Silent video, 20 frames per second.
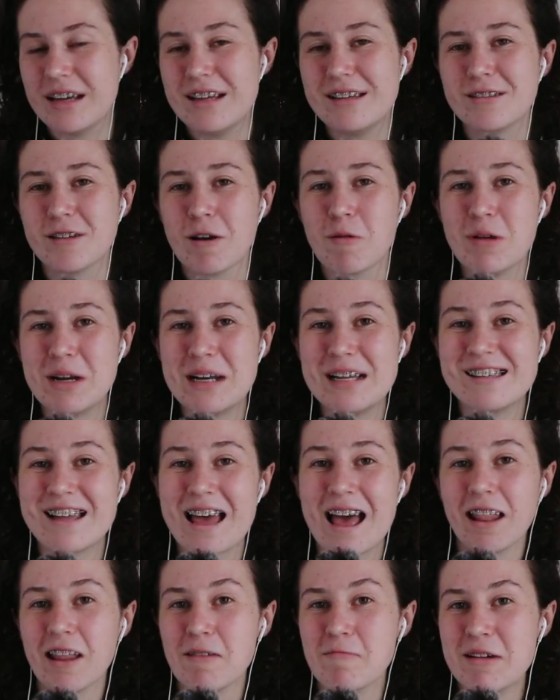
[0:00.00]
He's so in his
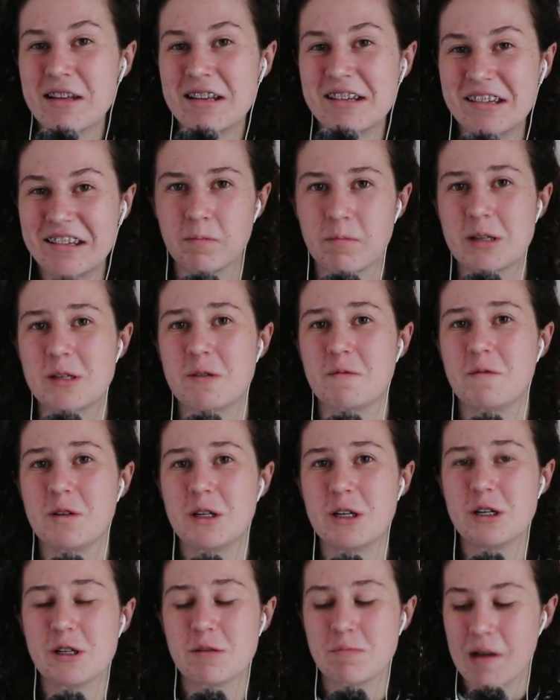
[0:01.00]
element. But to
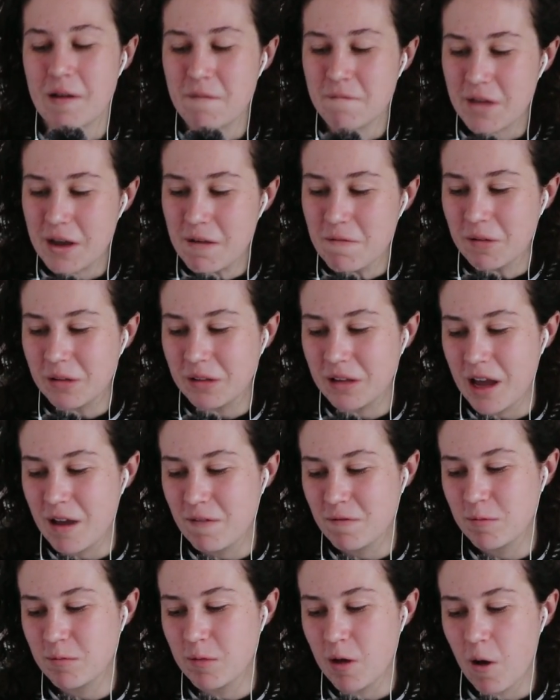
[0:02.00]
finish, my favourite
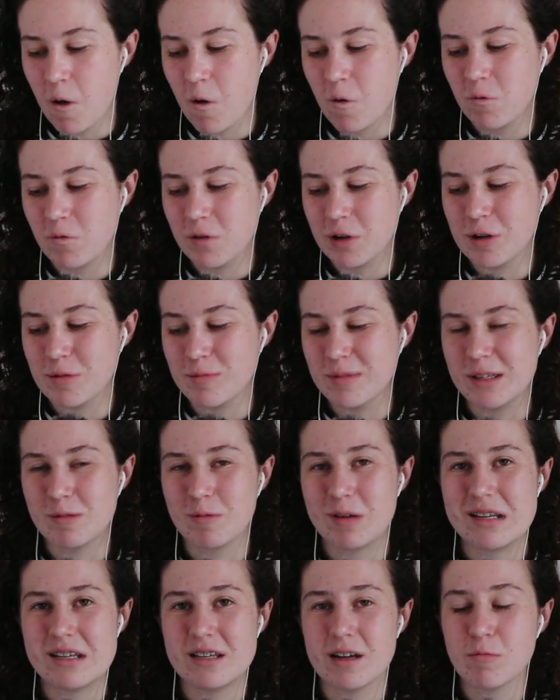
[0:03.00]
line from the whole film is
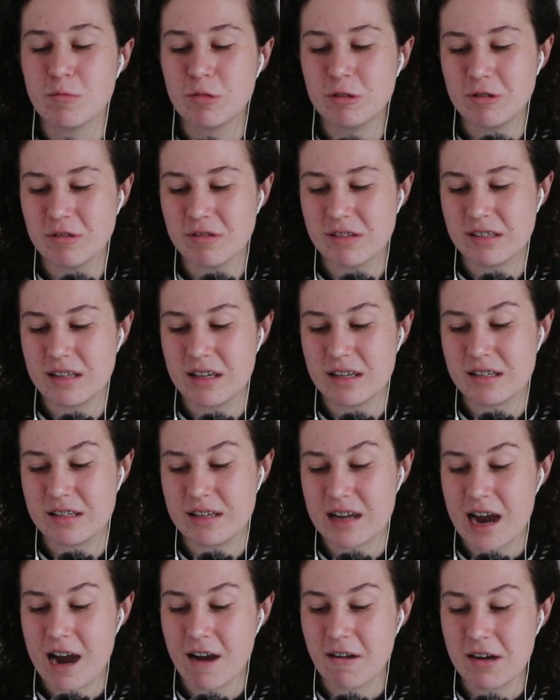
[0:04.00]
when Dumbledore says
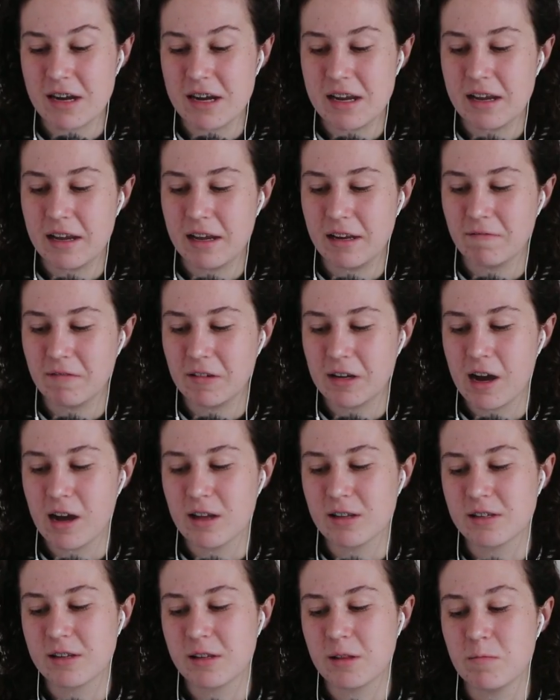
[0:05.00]
to Harry in
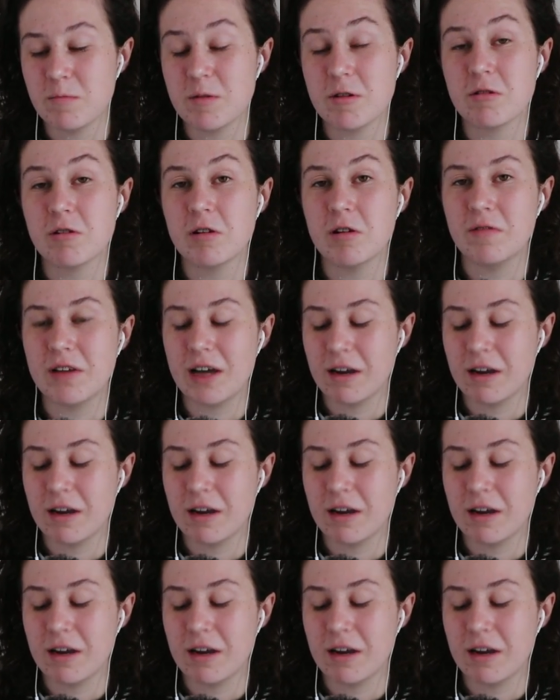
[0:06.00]
regards to the Mirror of